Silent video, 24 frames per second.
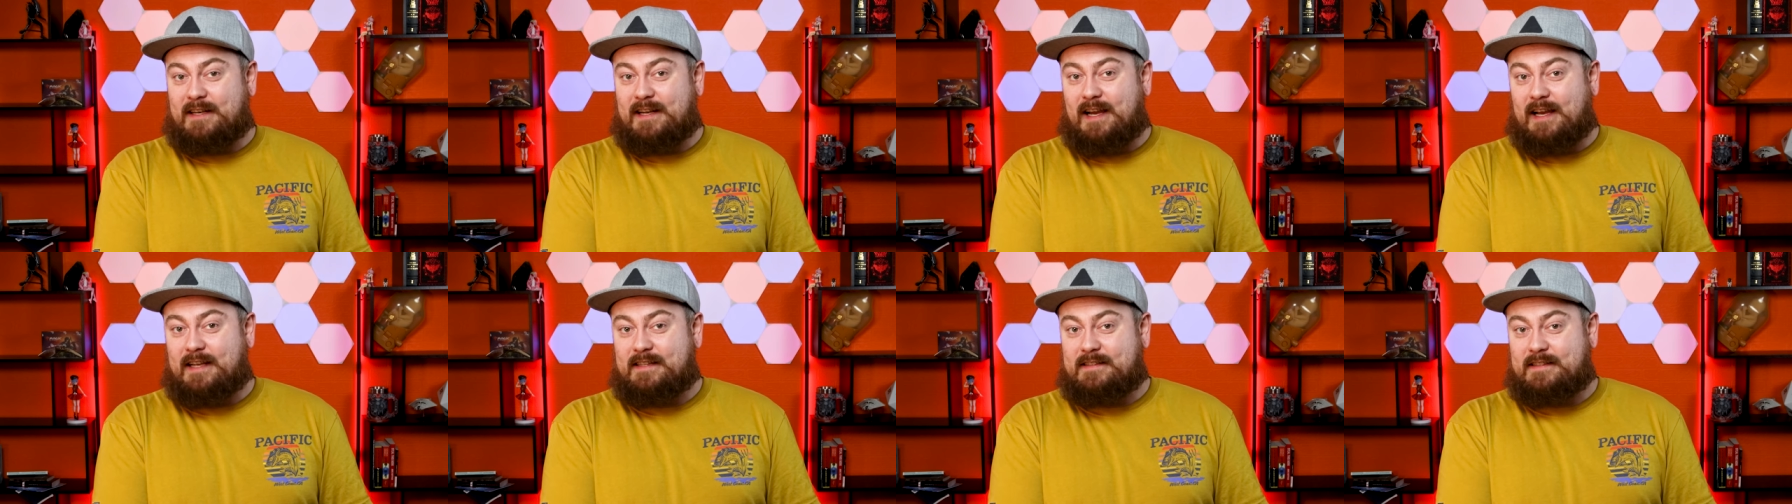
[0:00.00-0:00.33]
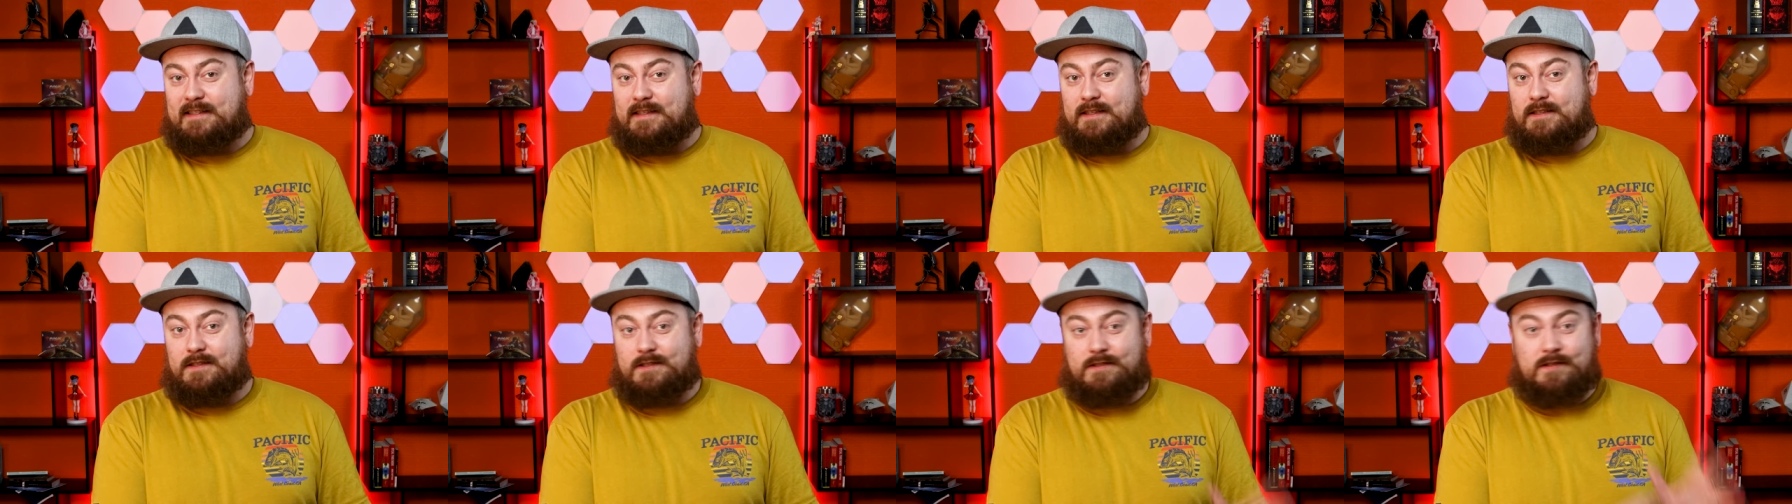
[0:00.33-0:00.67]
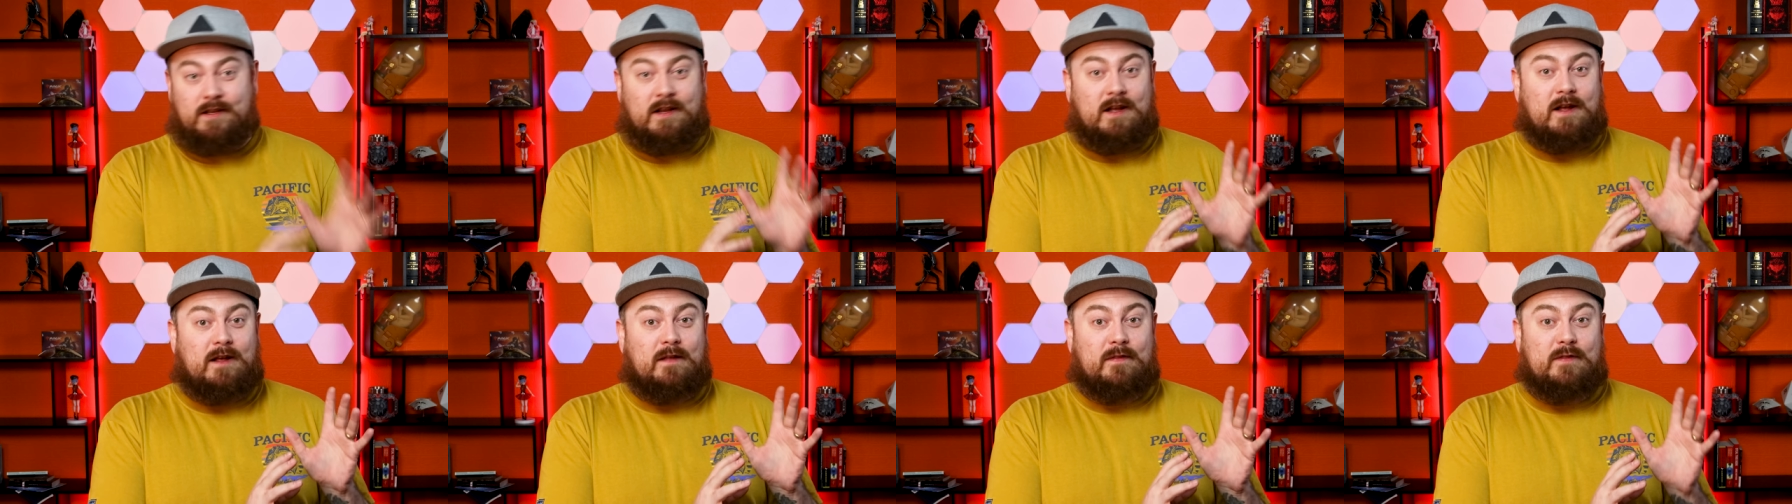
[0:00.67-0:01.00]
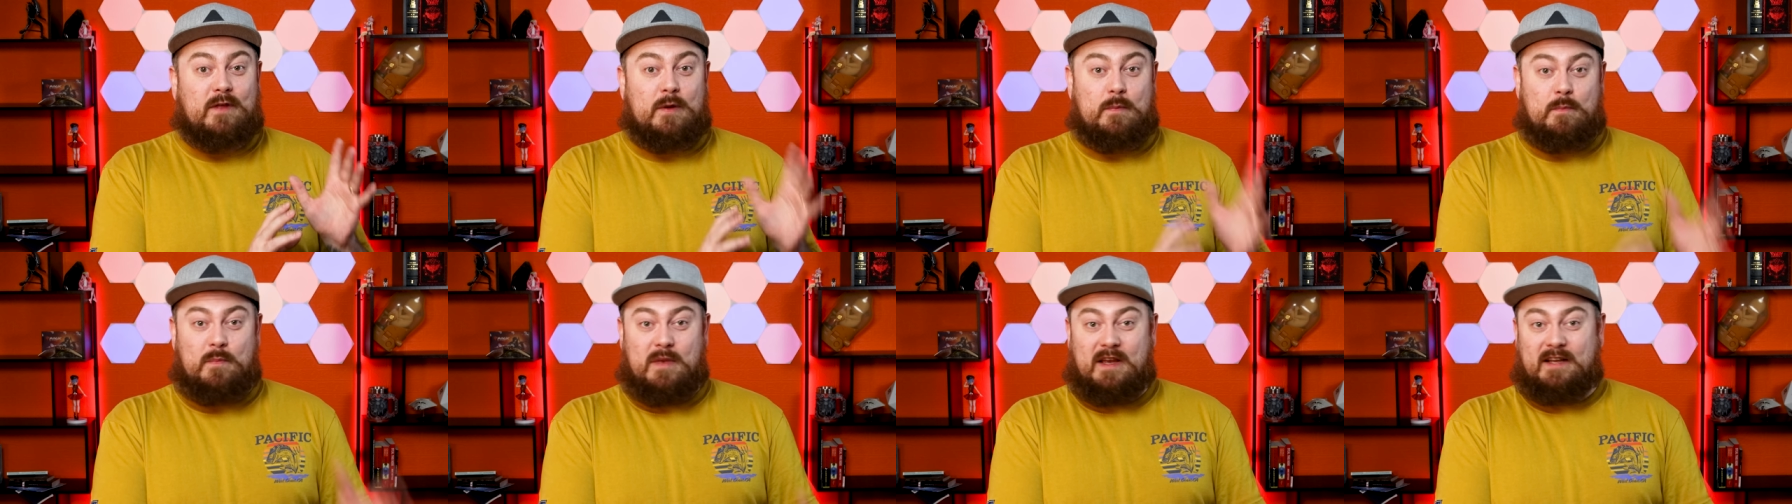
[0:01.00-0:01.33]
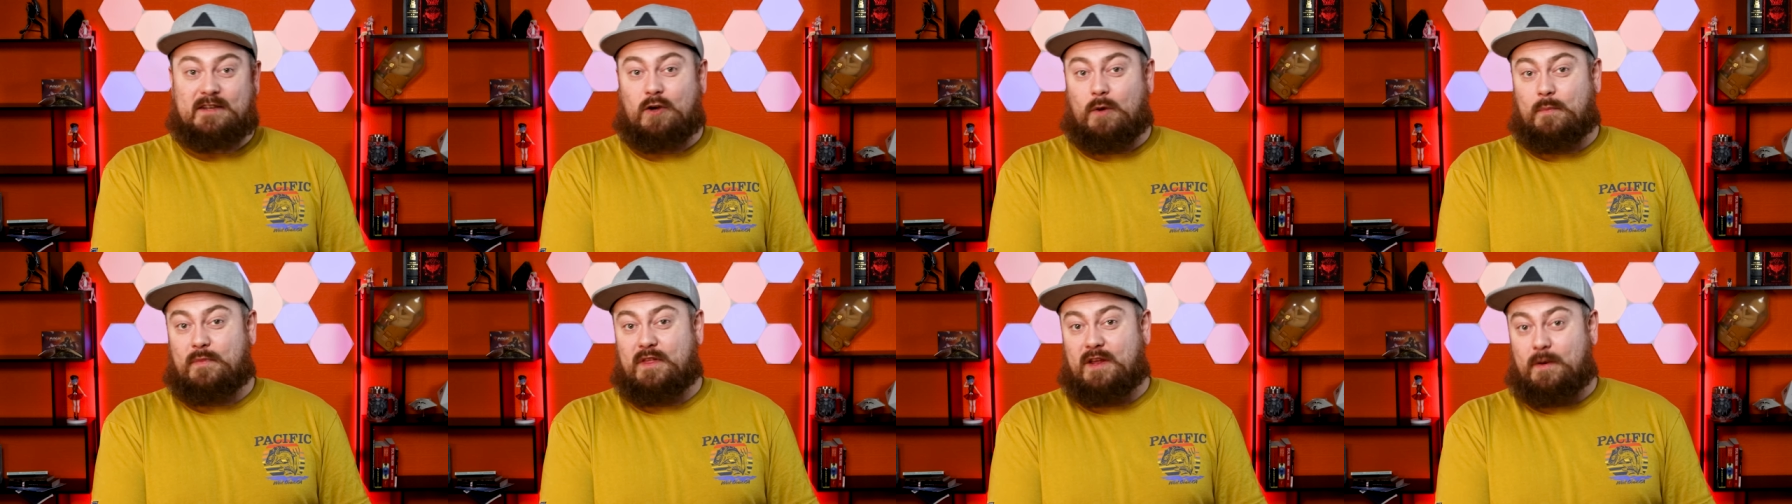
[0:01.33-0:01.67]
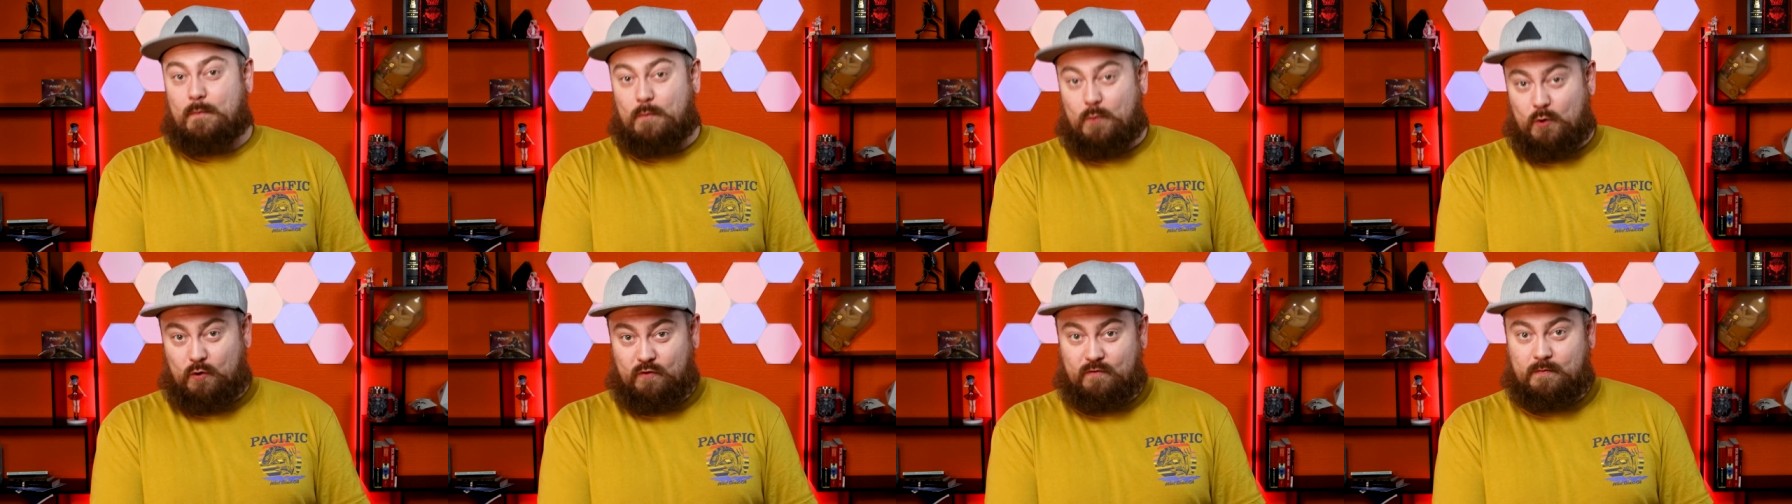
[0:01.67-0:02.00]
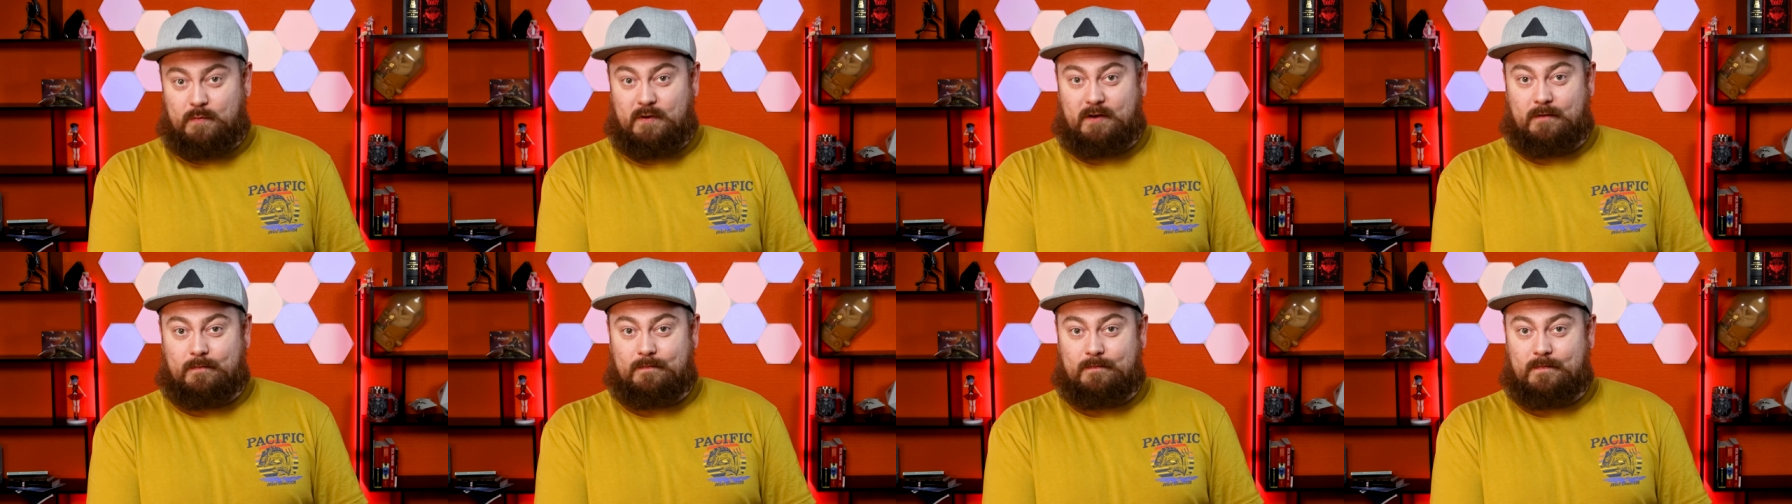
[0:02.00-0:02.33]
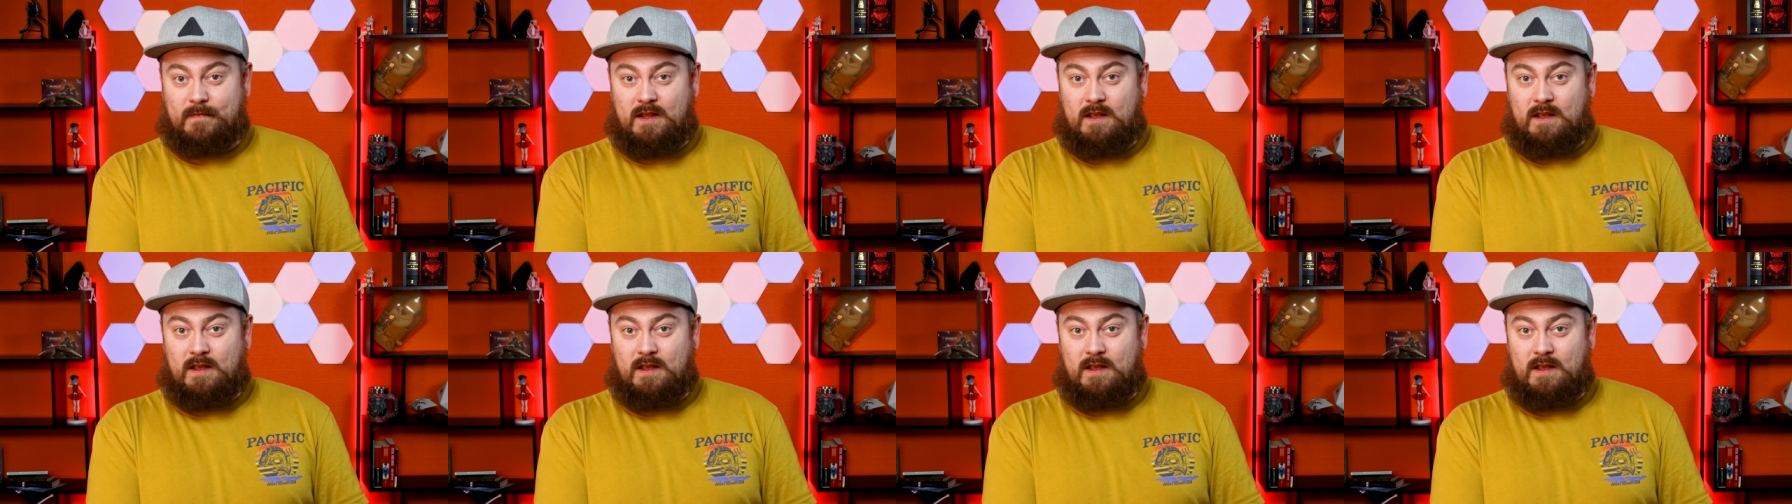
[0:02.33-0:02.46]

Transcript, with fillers: ideas that made up their movement.